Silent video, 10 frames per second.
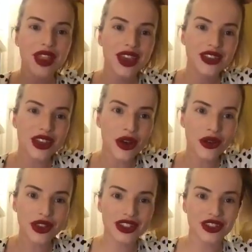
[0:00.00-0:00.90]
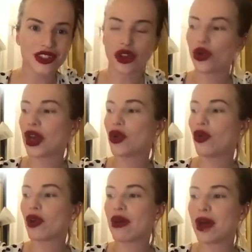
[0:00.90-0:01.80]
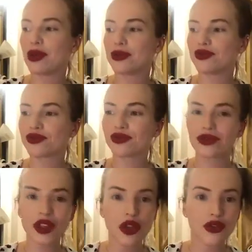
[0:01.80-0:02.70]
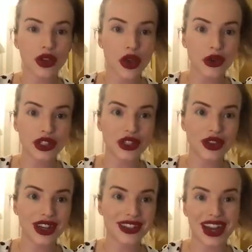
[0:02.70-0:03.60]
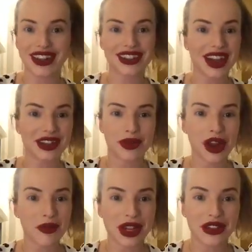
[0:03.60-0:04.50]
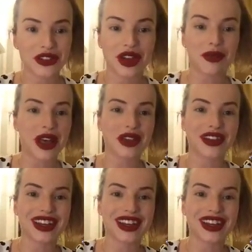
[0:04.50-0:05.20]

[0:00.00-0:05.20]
So this is just a quick warm up for those students, and I decided to put it on my Instagram Live.